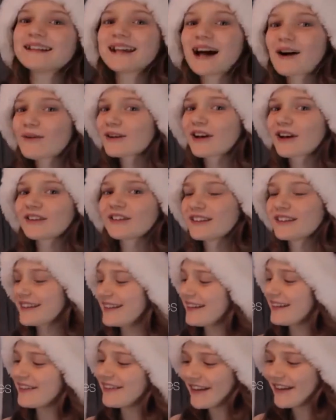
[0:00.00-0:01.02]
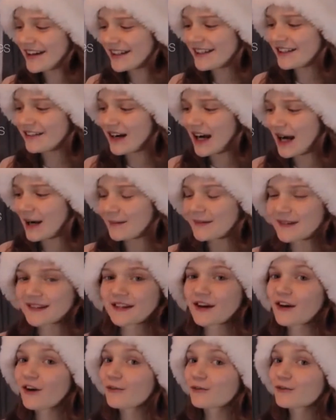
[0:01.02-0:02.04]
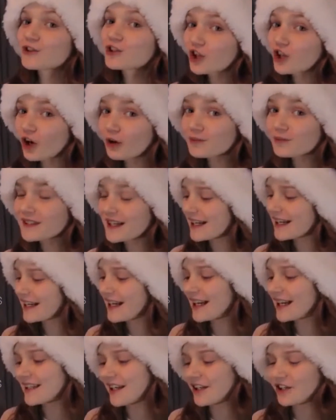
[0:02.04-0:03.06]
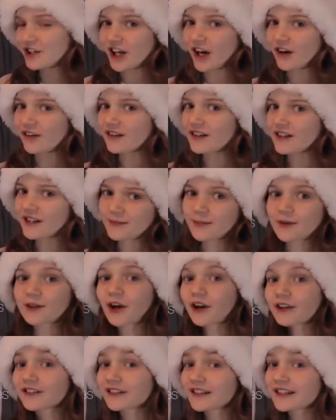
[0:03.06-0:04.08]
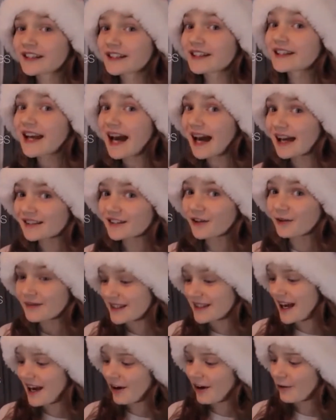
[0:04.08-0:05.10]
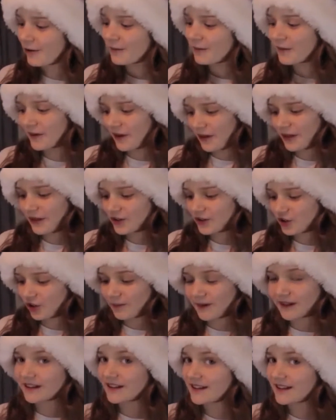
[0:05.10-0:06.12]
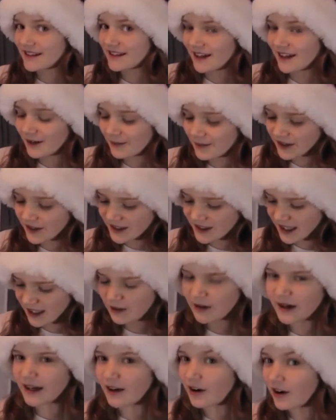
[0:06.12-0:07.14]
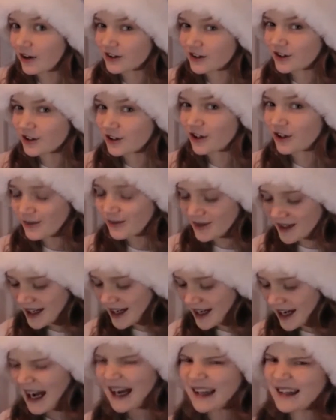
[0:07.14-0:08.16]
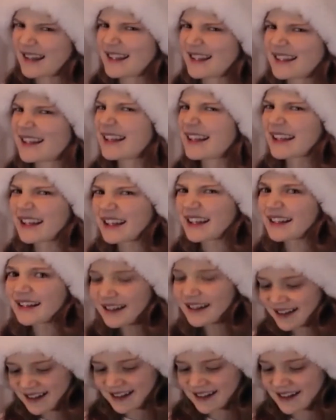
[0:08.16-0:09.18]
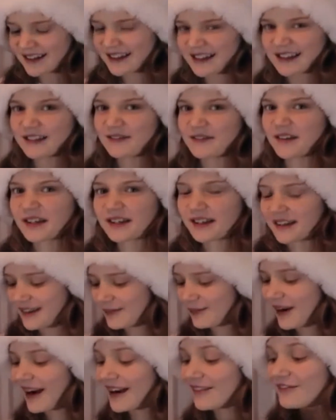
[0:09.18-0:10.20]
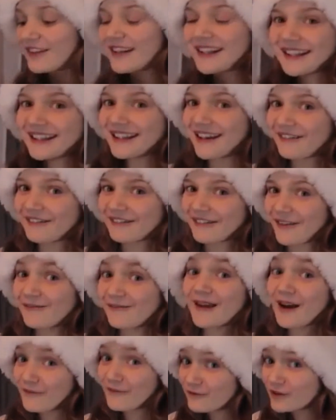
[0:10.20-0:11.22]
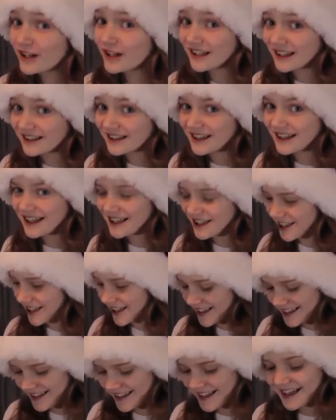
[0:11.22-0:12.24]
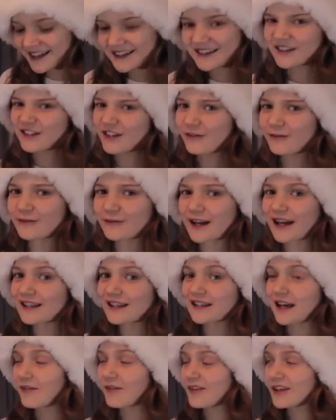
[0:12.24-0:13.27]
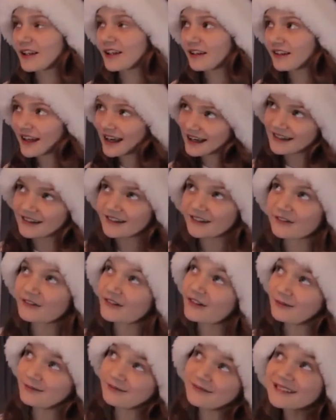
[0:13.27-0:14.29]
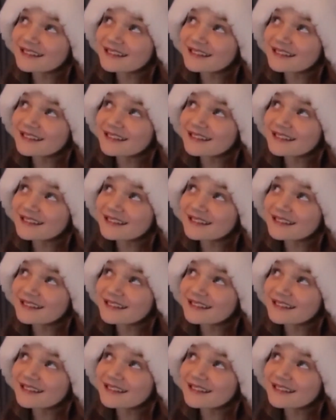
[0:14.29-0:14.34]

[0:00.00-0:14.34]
Now we're going to need 30 grams of chopped glacé cherries. We're going to need an adult to help with chopping these up because they're quite hard to chop and they're sticky fingers. But I really love them, they're really delicious. So don't forget to have a little taste of them.